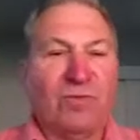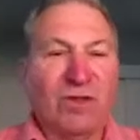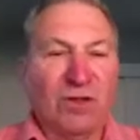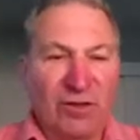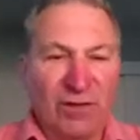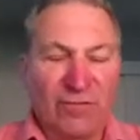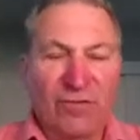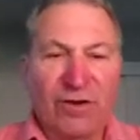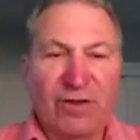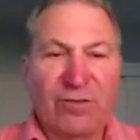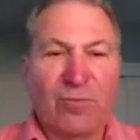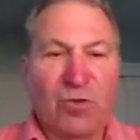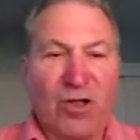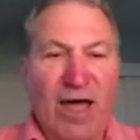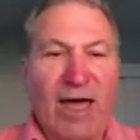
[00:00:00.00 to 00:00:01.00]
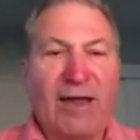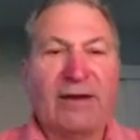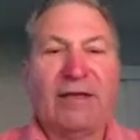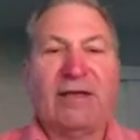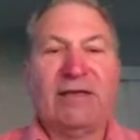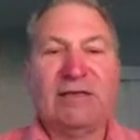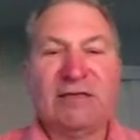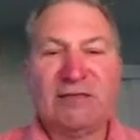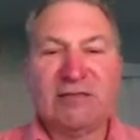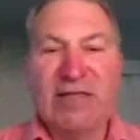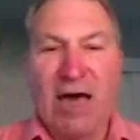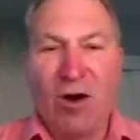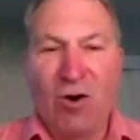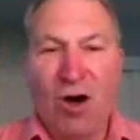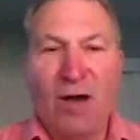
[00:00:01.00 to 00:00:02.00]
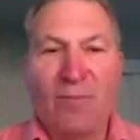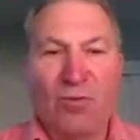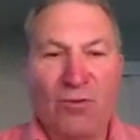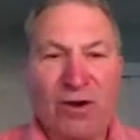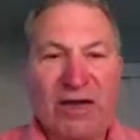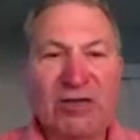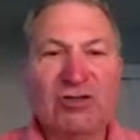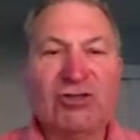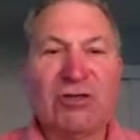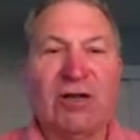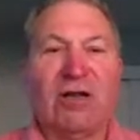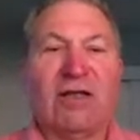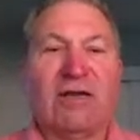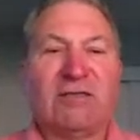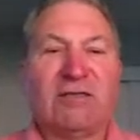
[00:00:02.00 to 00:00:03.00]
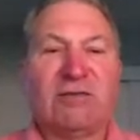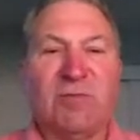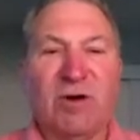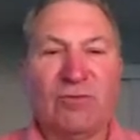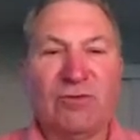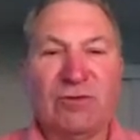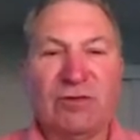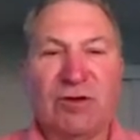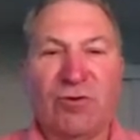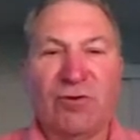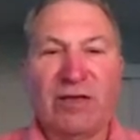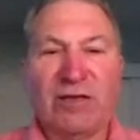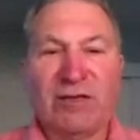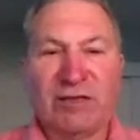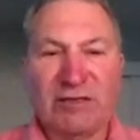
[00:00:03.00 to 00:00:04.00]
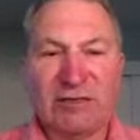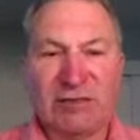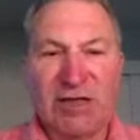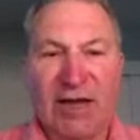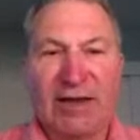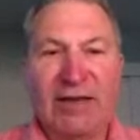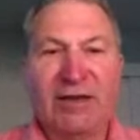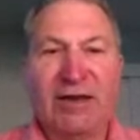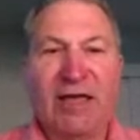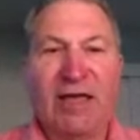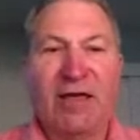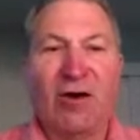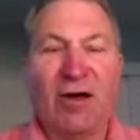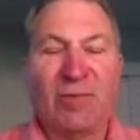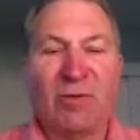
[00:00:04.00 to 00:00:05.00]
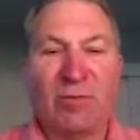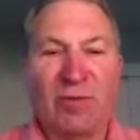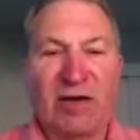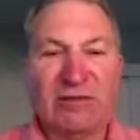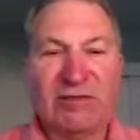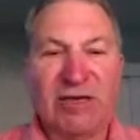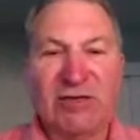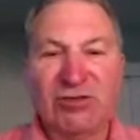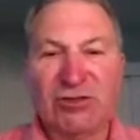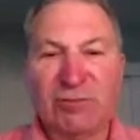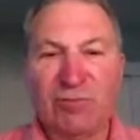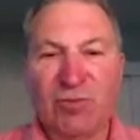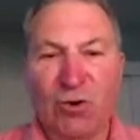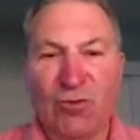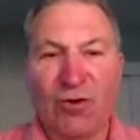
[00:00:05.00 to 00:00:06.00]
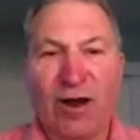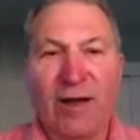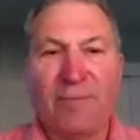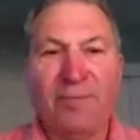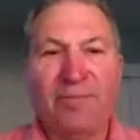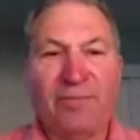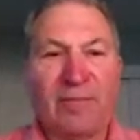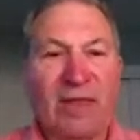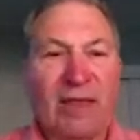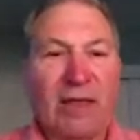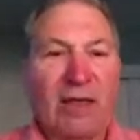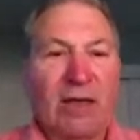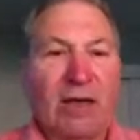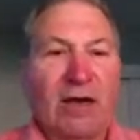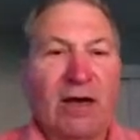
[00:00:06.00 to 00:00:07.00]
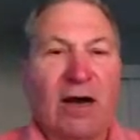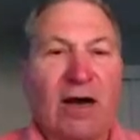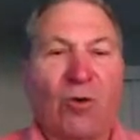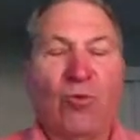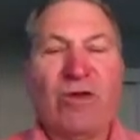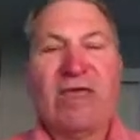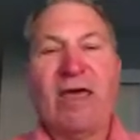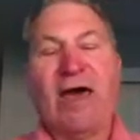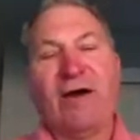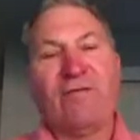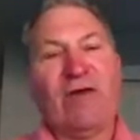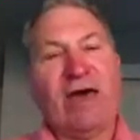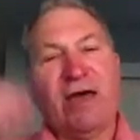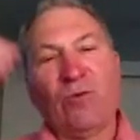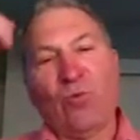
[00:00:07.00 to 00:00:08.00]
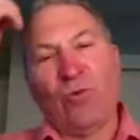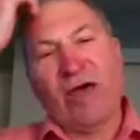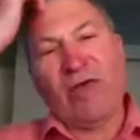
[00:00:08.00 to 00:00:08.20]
delivery of the plant. It is now operational and it's about to go into this 90-day optimization program. We have had